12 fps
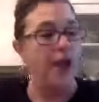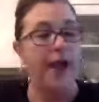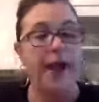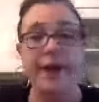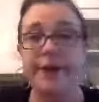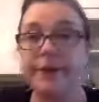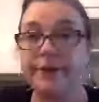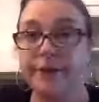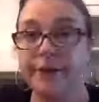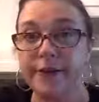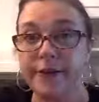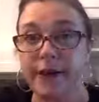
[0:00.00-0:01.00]
And
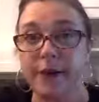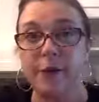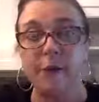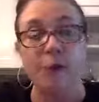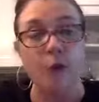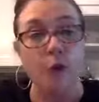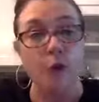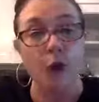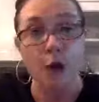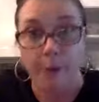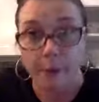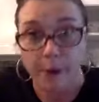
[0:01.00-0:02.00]

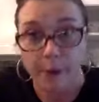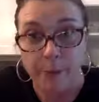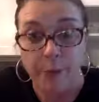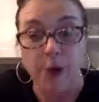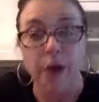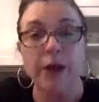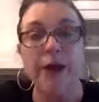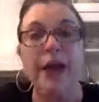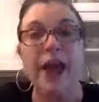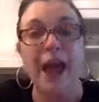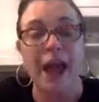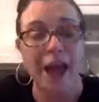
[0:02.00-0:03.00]
more about my book
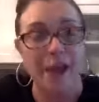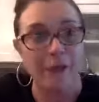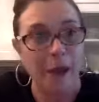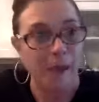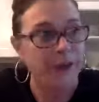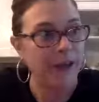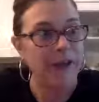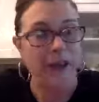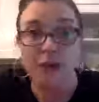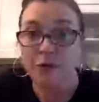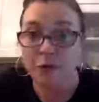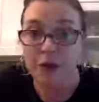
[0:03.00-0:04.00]
and my big
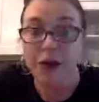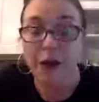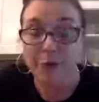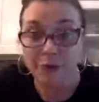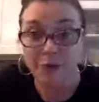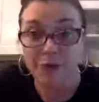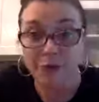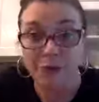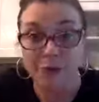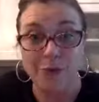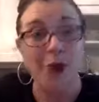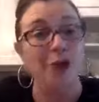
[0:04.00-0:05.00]
announcement coming
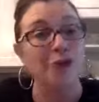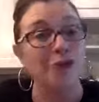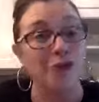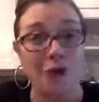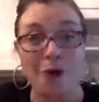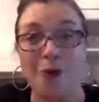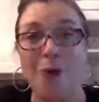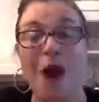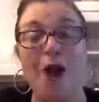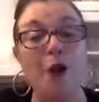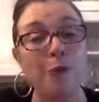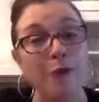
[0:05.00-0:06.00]
soon. So
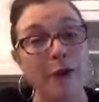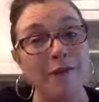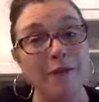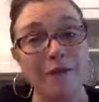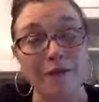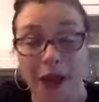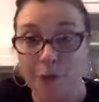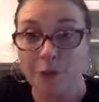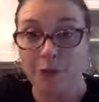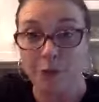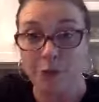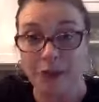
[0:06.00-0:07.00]
I hope you have a
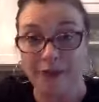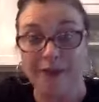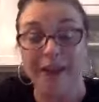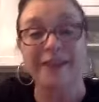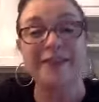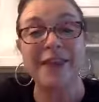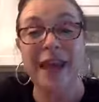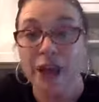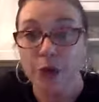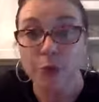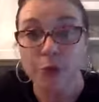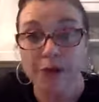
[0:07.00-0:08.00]
fabulous Wednesday.
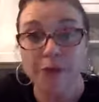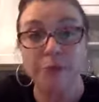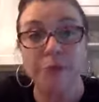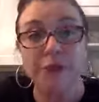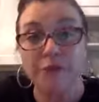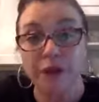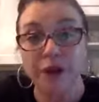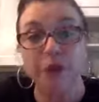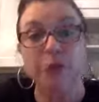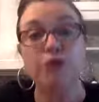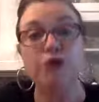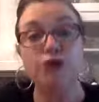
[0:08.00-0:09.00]
Take a risk, be
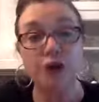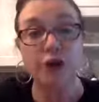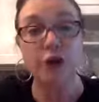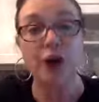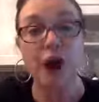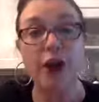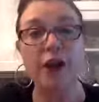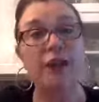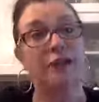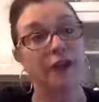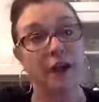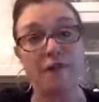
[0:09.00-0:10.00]
vulnerable, share your heart,
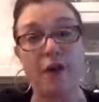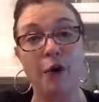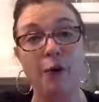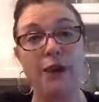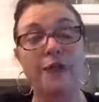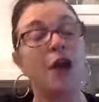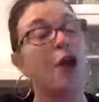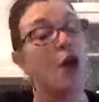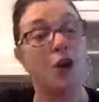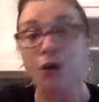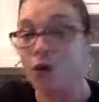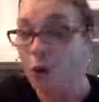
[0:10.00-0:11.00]
and love always.
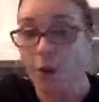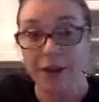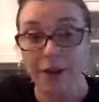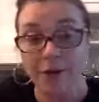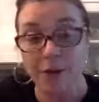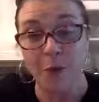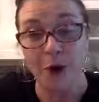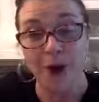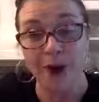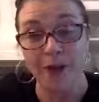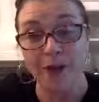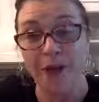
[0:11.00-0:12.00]
Know I love you
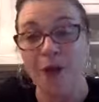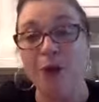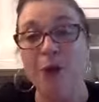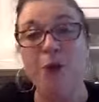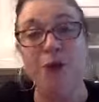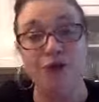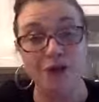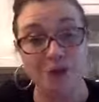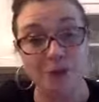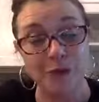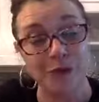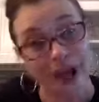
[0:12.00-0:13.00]
all.
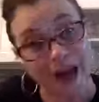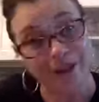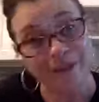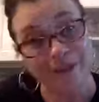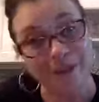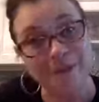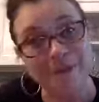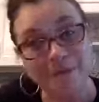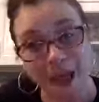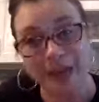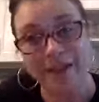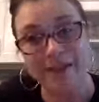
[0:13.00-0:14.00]
Wishing you love,
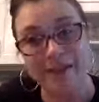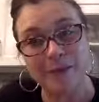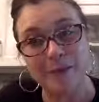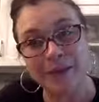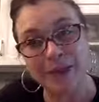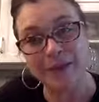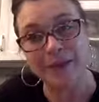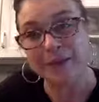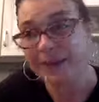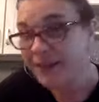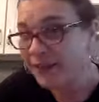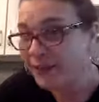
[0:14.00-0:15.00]
balance, and
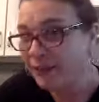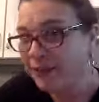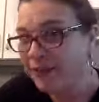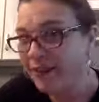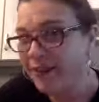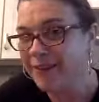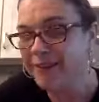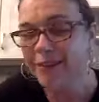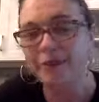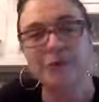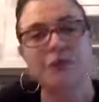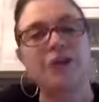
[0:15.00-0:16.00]
peace. Click those links.
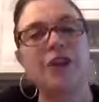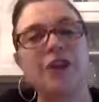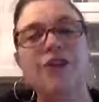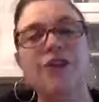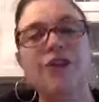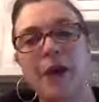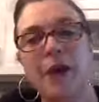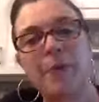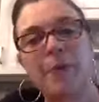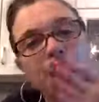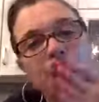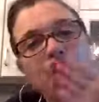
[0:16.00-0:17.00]
Ciao, ciao,
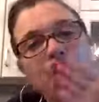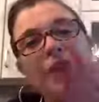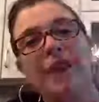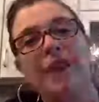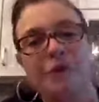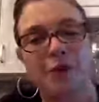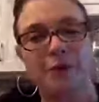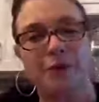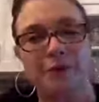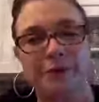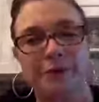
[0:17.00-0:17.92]
baby. Love you.